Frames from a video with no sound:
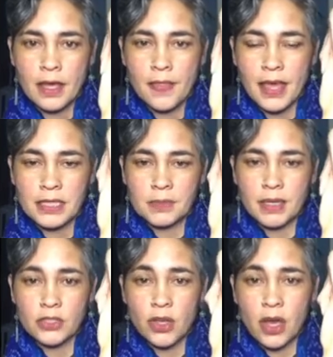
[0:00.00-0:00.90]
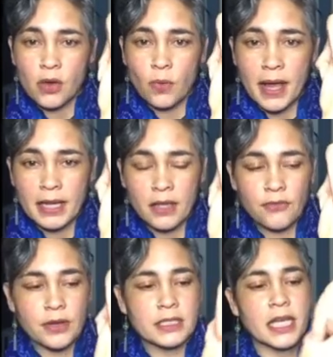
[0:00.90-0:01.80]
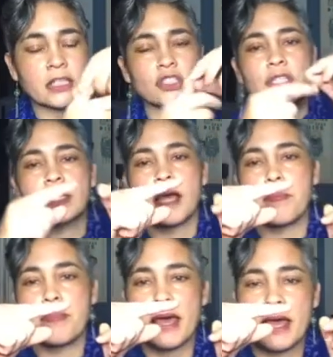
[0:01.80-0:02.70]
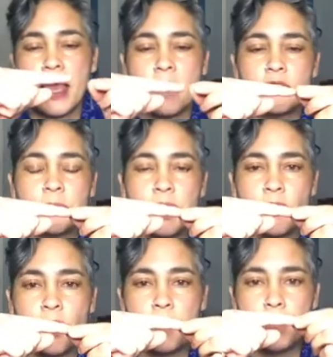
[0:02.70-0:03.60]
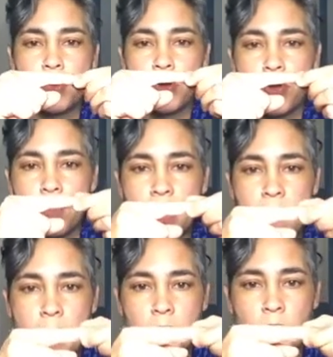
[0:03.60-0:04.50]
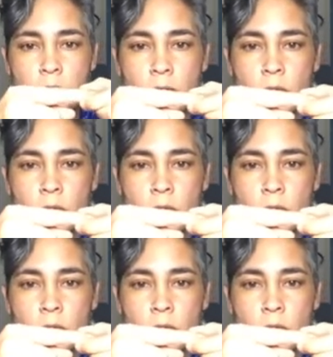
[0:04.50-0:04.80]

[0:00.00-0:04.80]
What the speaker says: And that's my dog whining for attention. I may have to pick her up and put her on my lap.